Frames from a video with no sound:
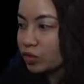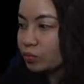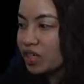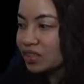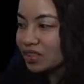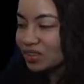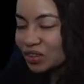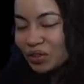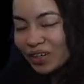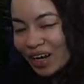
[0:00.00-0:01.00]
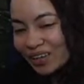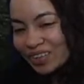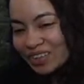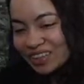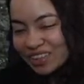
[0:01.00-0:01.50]
World boss is in 2
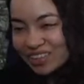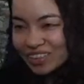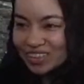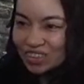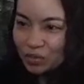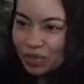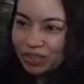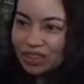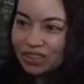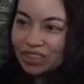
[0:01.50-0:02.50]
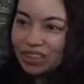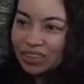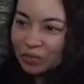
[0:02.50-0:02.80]
hours and 32 minutes.